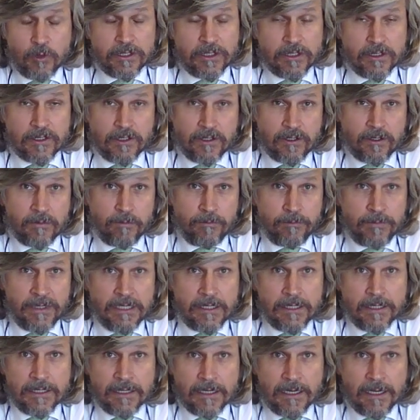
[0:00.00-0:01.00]
With
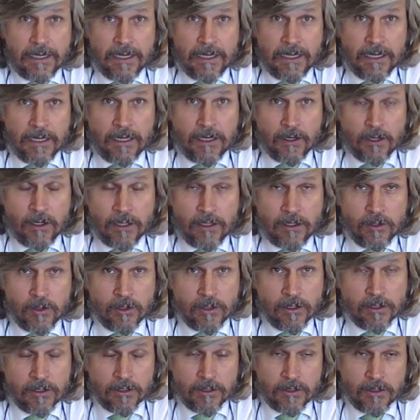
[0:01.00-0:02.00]
building a
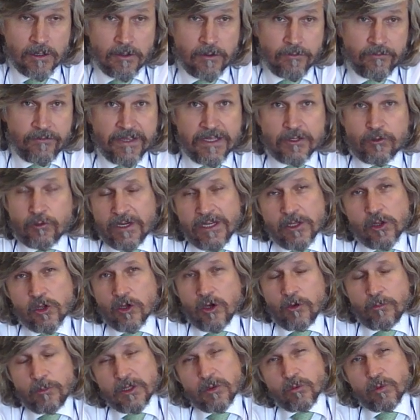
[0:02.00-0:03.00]
Fair Trade
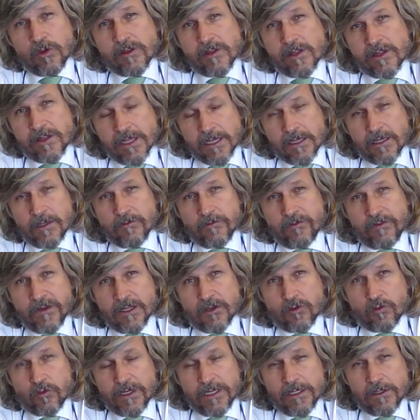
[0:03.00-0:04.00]
shop. It was the second Fair
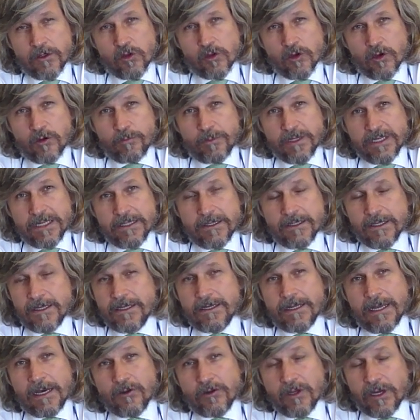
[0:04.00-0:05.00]
Trade shop in Italy.
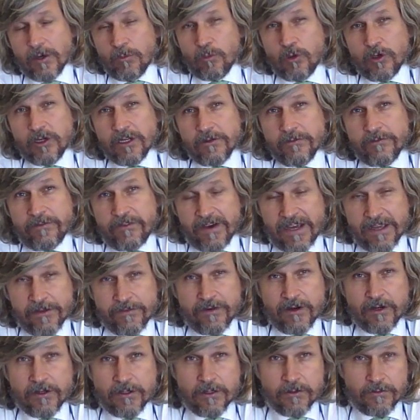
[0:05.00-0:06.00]
Now there are more than
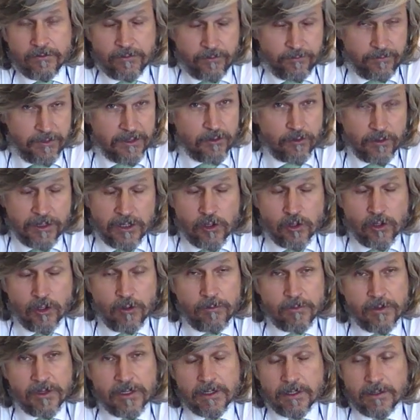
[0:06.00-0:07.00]
500 Fair Trade
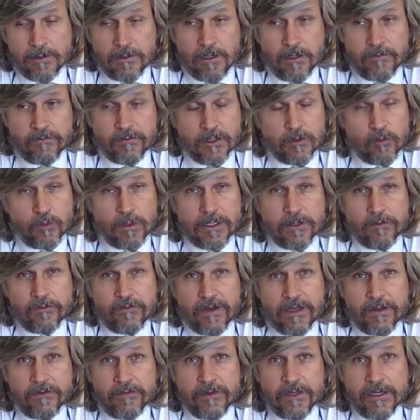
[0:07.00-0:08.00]
shops after
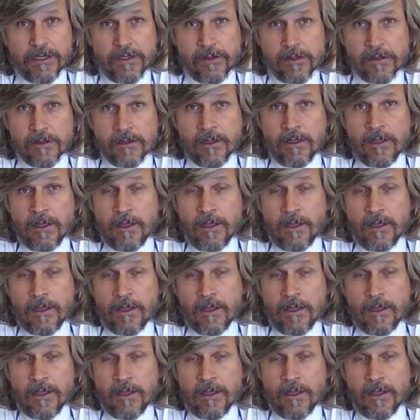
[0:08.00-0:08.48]
25 years.